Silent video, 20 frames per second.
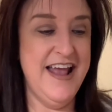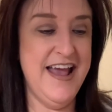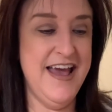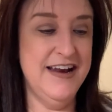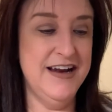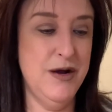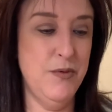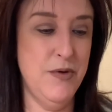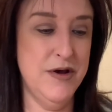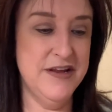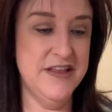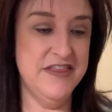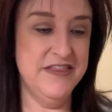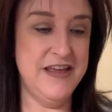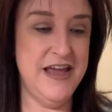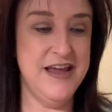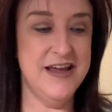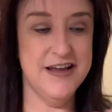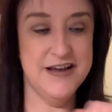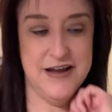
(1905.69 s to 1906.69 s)
And I want to
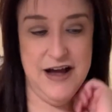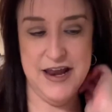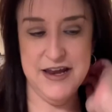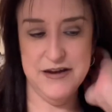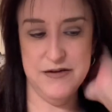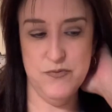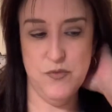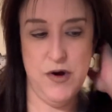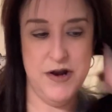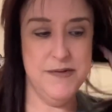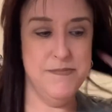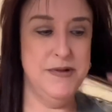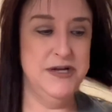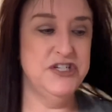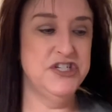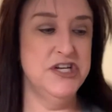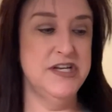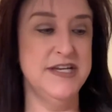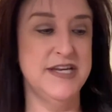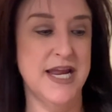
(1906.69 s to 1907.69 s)
thank, I didn't want to
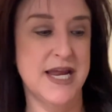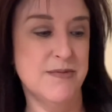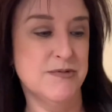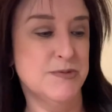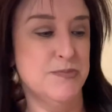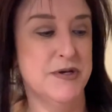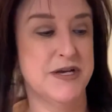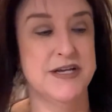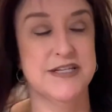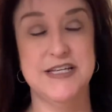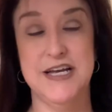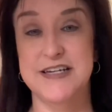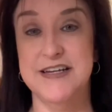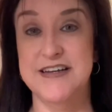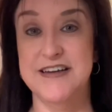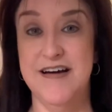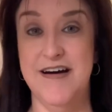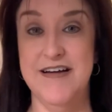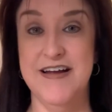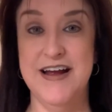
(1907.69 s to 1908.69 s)
mention names because I did
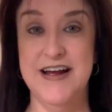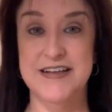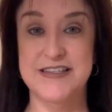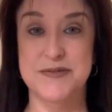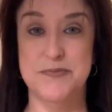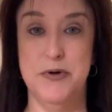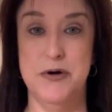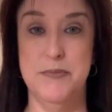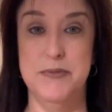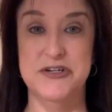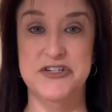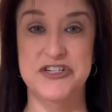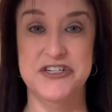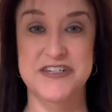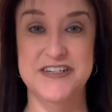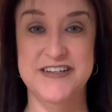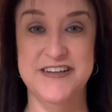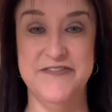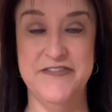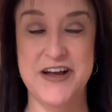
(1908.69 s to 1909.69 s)
not ask
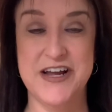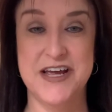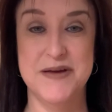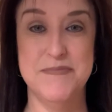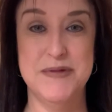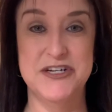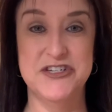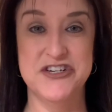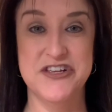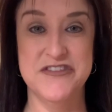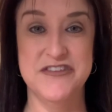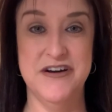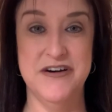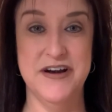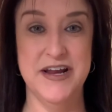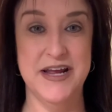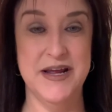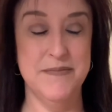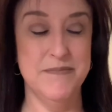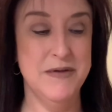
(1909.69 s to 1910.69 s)
permission if I could mention their
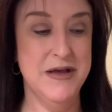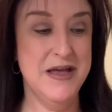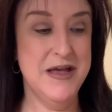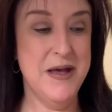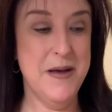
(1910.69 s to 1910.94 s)
name.